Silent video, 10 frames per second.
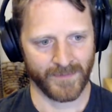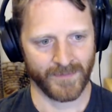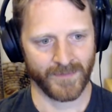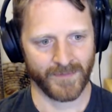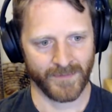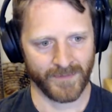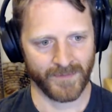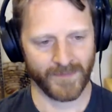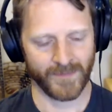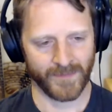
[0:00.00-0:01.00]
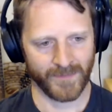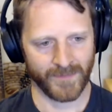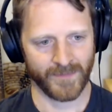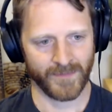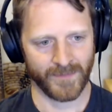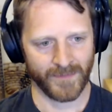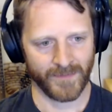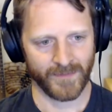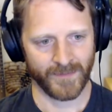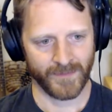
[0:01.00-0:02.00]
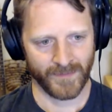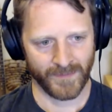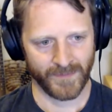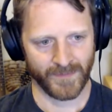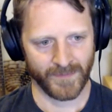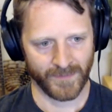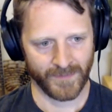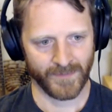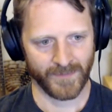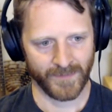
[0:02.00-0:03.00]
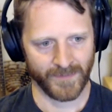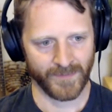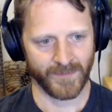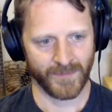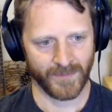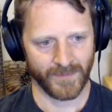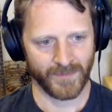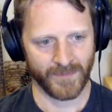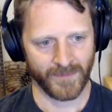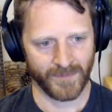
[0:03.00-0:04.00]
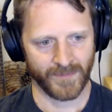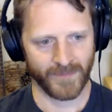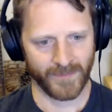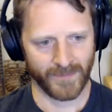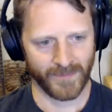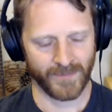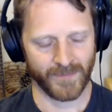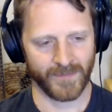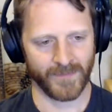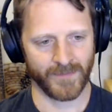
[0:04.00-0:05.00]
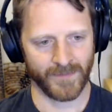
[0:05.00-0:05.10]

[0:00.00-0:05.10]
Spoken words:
No words are spoken by the person on screen.